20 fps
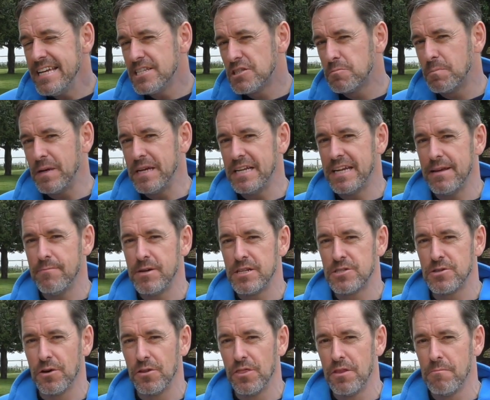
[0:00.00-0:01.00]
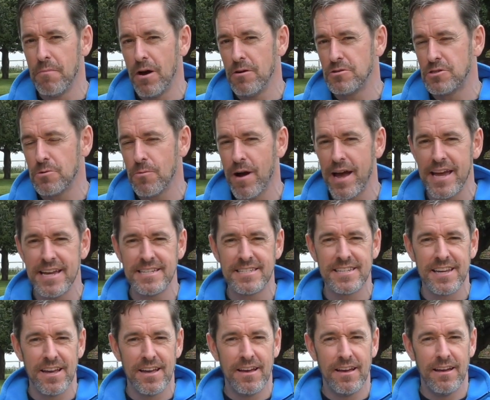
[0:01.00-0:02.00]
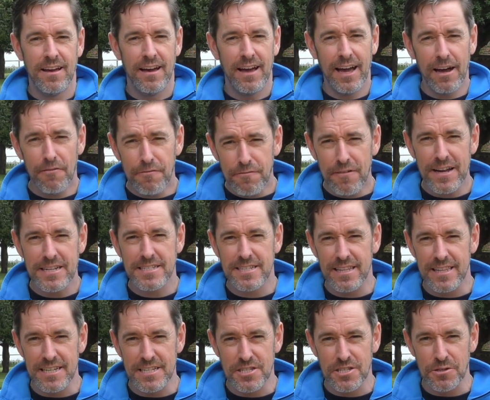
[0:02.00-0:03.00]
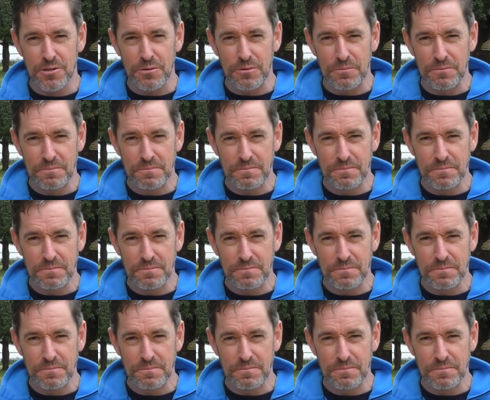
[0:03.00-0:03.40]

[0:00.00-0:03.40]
speed limits on the motorways. How fast are these two?